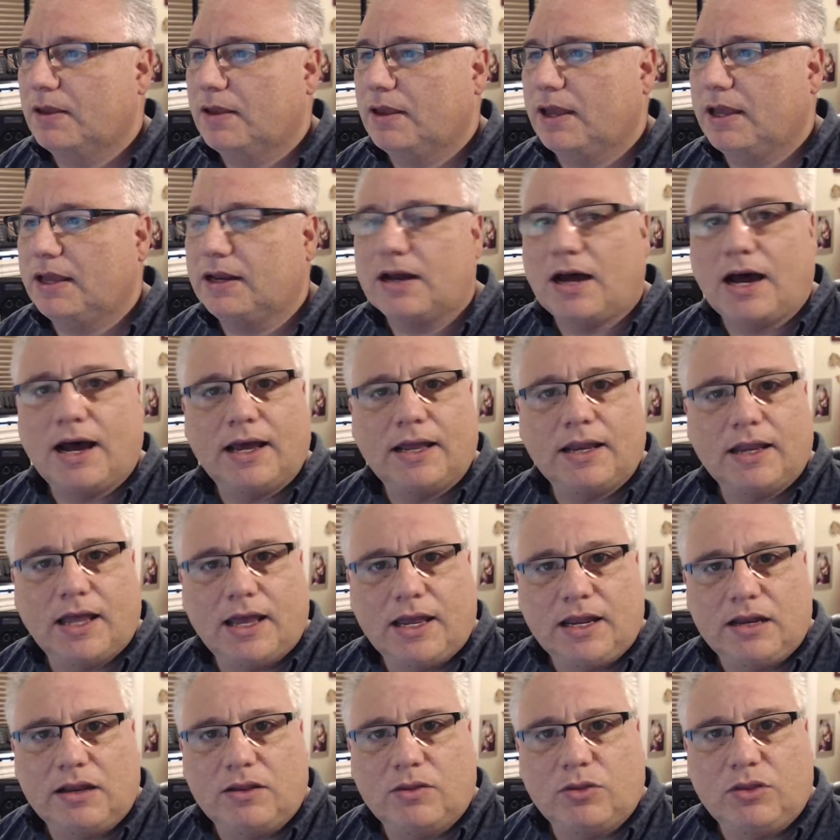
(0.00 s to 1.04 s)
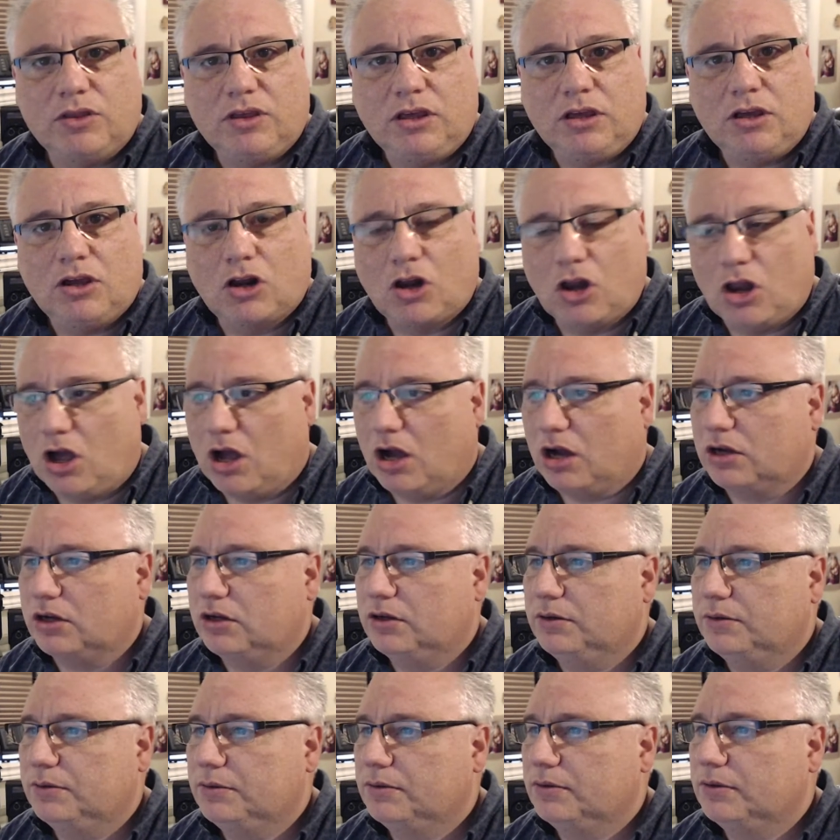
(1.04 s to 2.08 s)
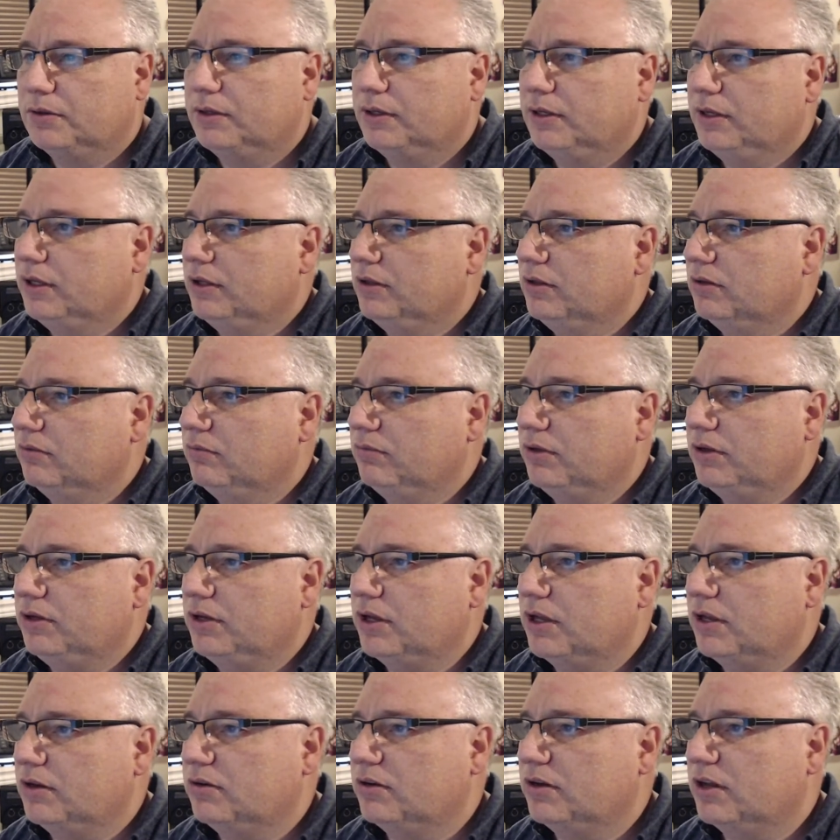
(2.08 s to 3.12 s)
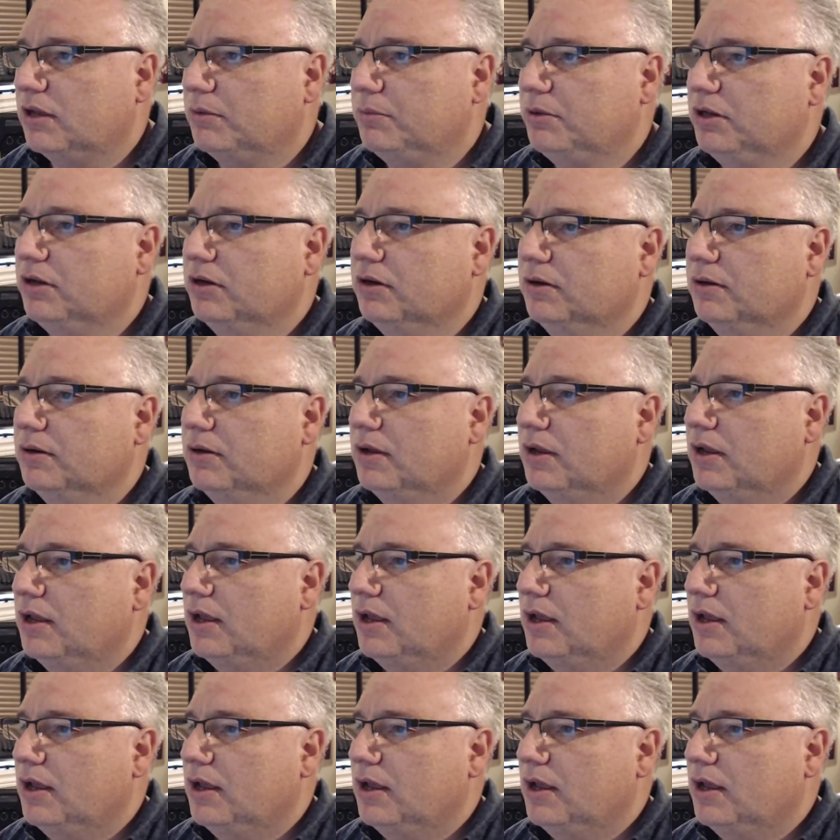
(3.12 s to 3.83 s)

and highlight the clock in the Vignette tab here.